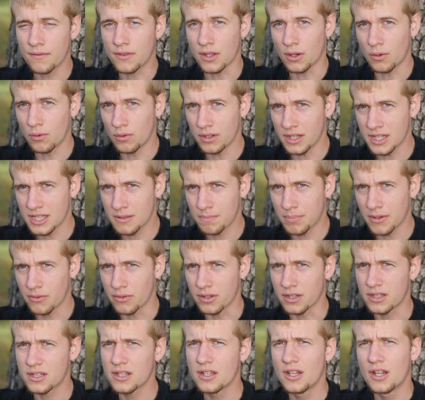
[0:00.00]
of the Holy
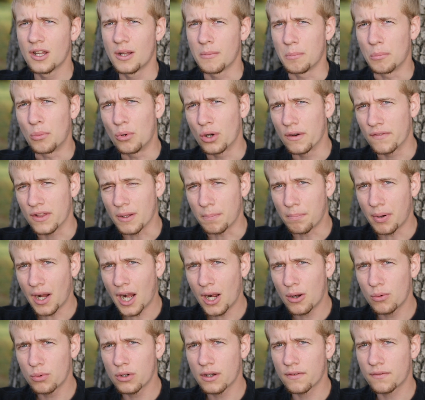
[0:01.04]
Spirit, more of the
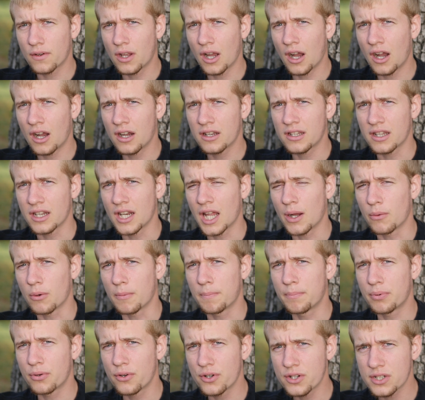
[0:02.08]
power of God in our
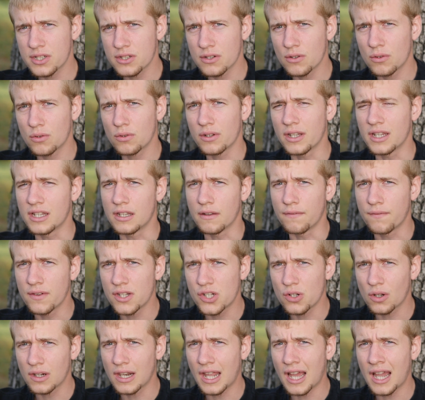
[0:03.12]
personal,
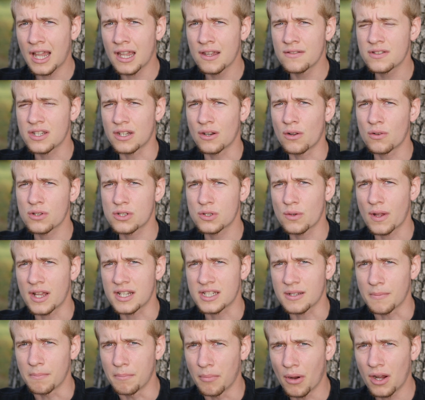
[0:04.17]
individual lives and also
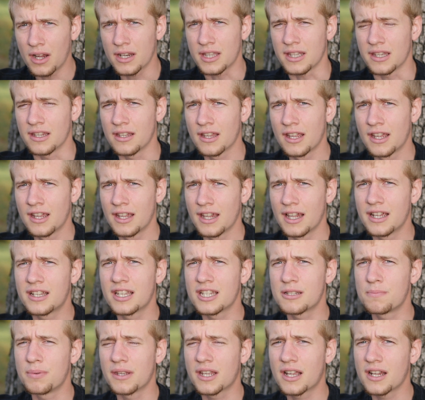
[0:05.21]
as a body. It
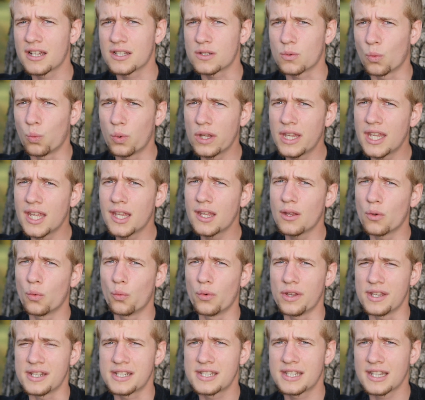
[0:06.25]
is because we
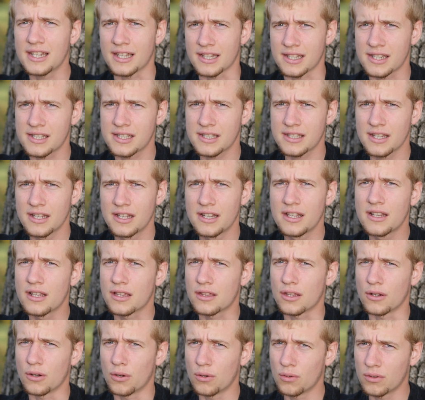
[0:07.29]
resist
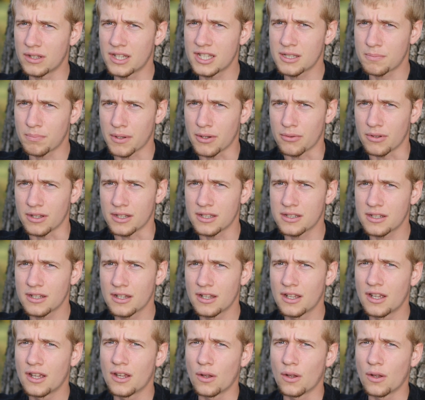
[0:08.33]
the Holy Spirit.